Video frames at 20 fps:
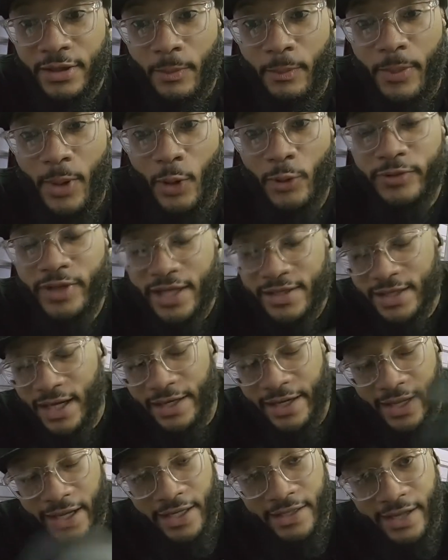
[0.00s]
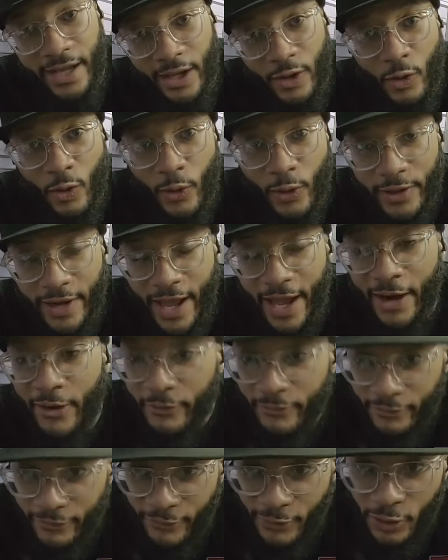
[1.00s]
bolt that's on the intake horn
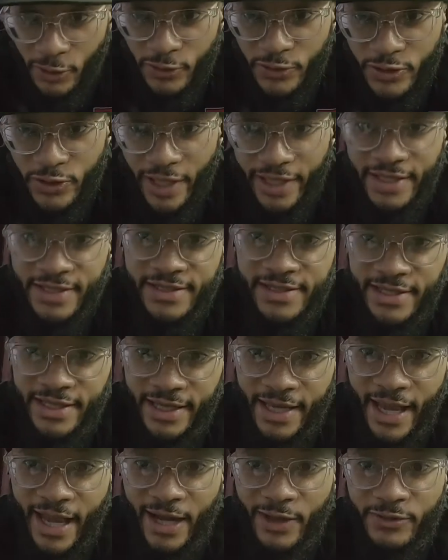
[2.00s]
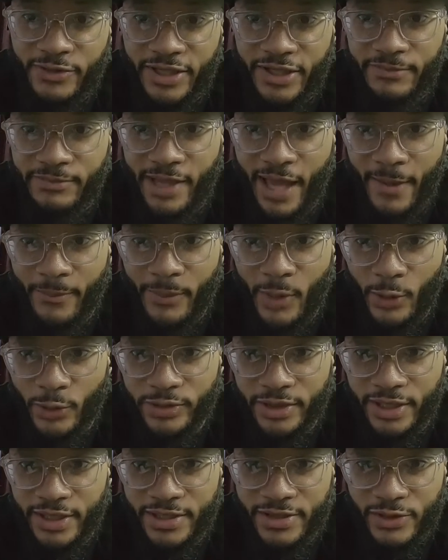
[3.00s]
out first so I can see how deep that
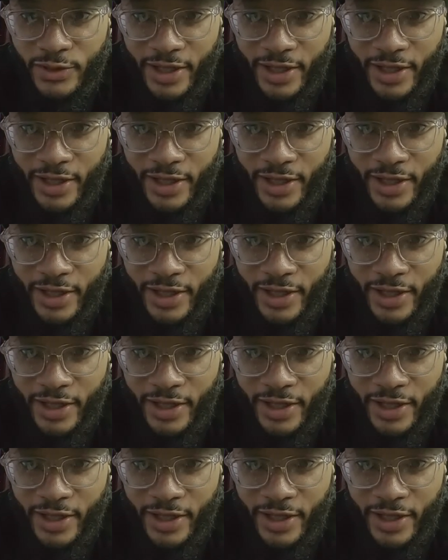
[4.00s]
bolt is,